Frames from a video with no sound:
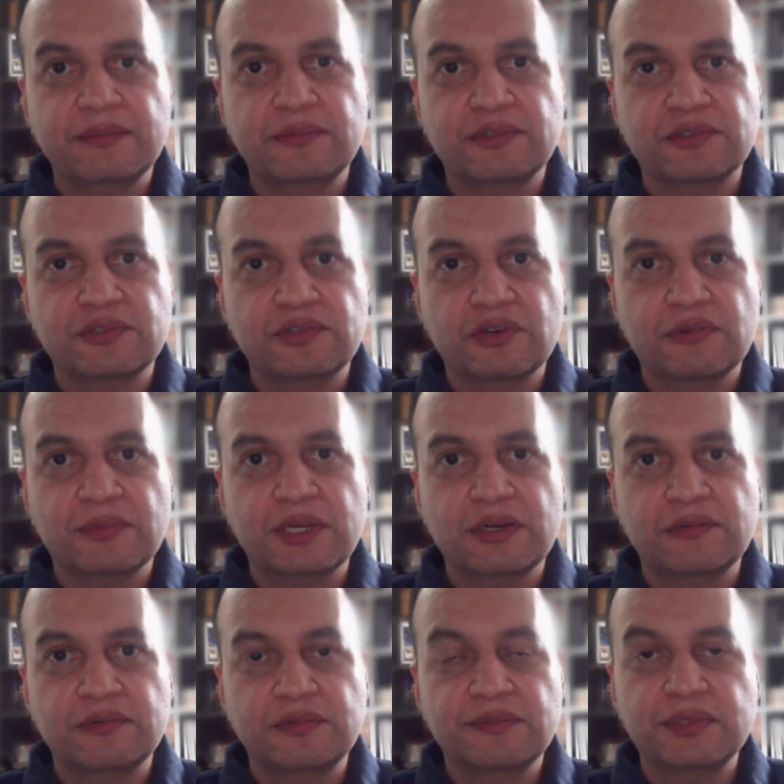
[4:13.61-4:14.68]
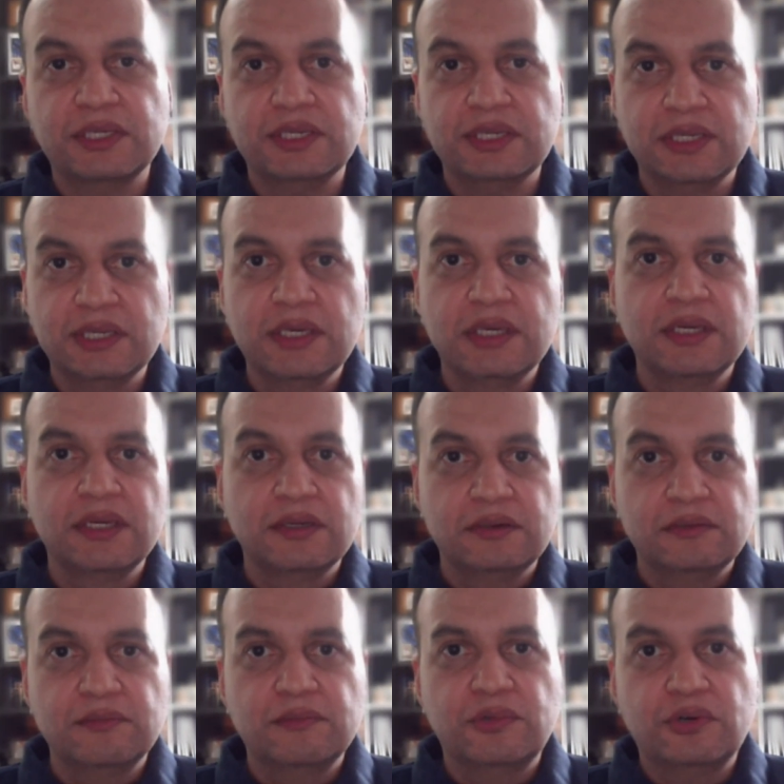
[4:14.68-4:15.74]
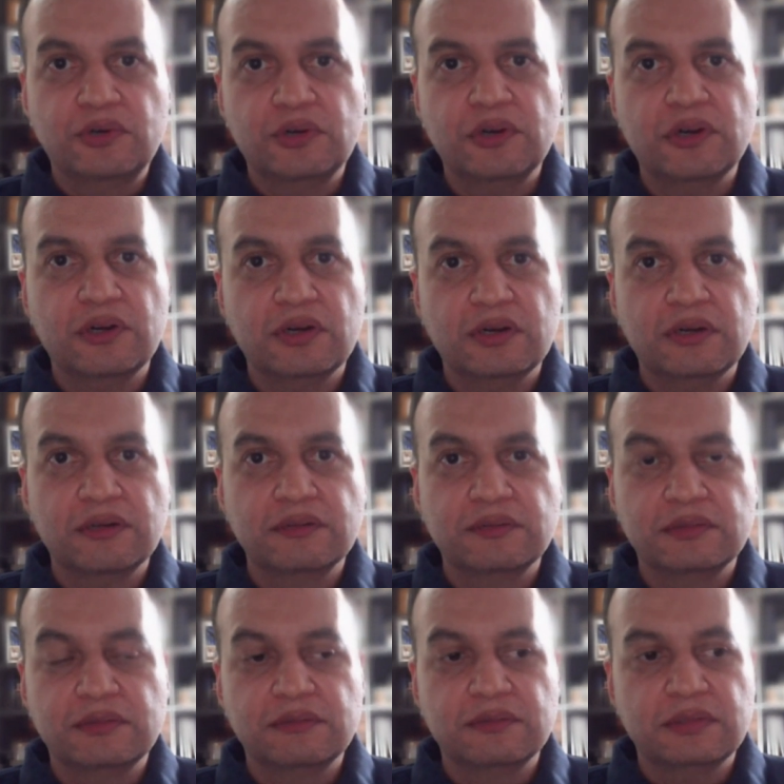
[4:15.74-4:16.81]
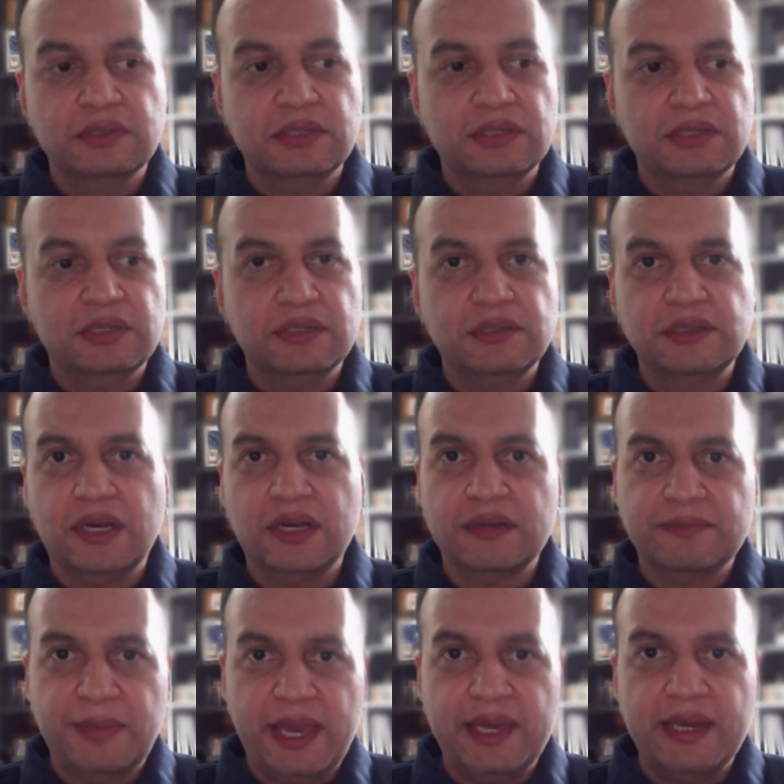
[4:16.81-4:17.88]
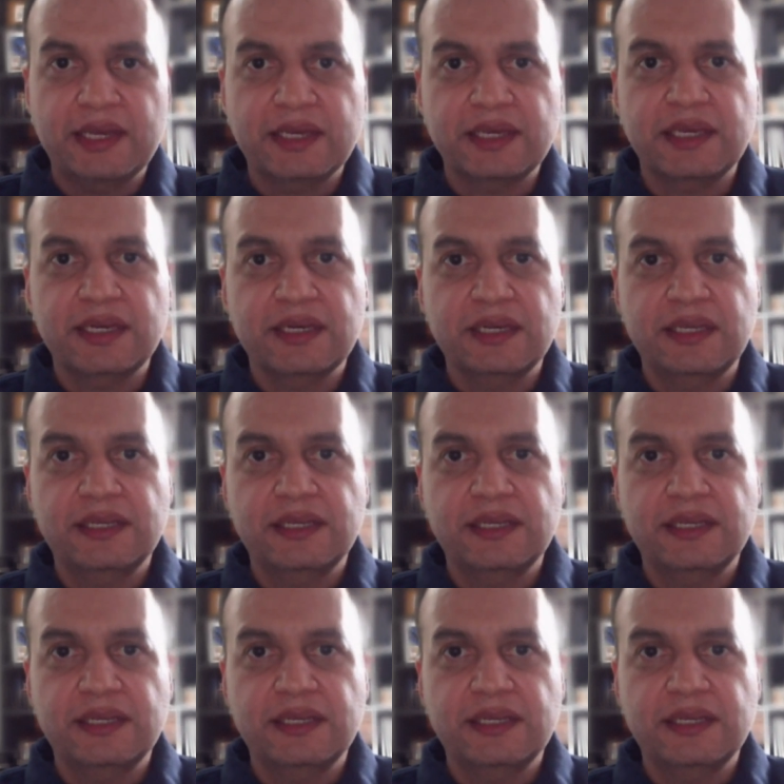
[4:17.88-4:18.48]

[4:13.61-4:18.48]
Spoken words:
Monsignor Romero would be more dogmatic and